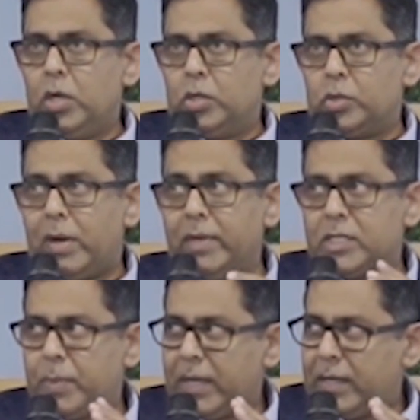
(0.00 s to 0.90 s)
So our
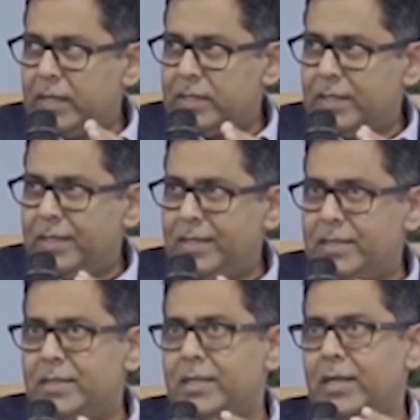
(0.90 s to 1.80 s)
expectation
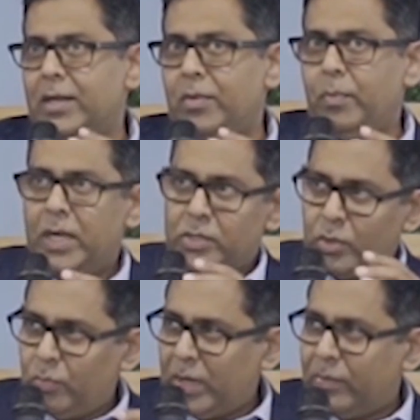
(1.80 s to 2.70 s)
is based
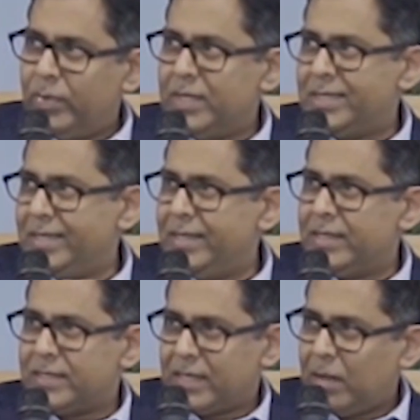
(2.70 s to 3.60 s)
on what we see, the
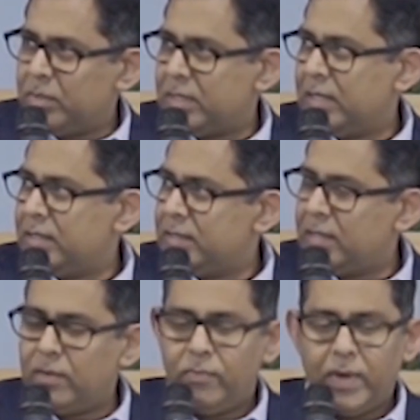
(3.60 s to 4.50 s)
circumstances
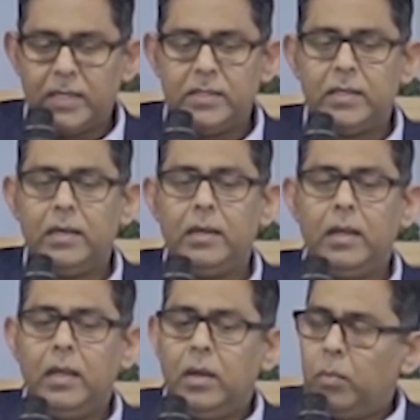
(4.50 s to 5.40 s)
and facts, it will
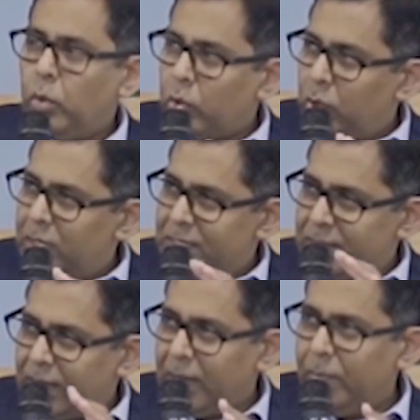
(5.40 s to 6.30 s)
more or
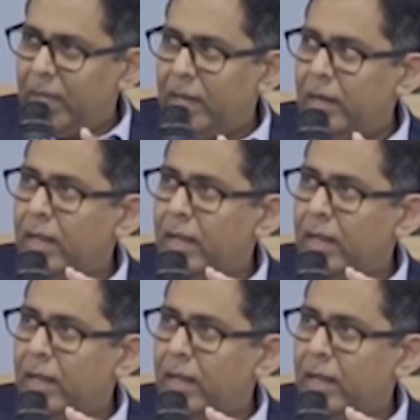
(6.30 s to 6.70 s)
less remain,